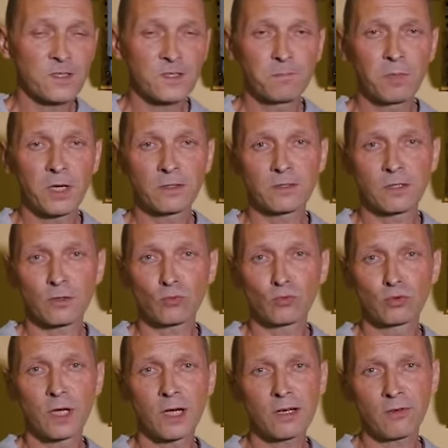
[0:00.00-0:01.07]
that are
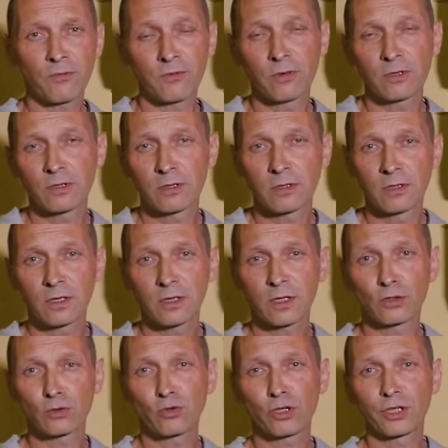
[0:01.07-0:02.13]
necessary for the
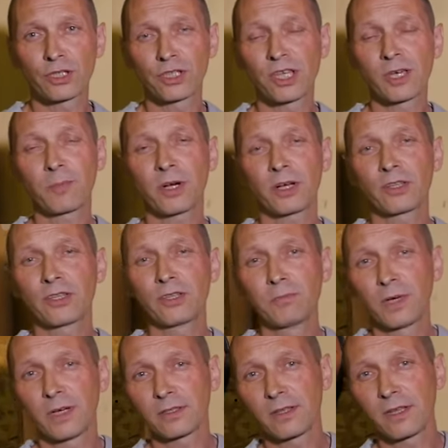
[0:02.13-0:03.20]
development of
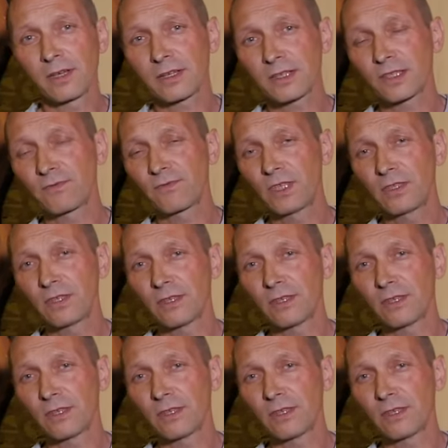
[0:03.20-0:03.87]
punches in general.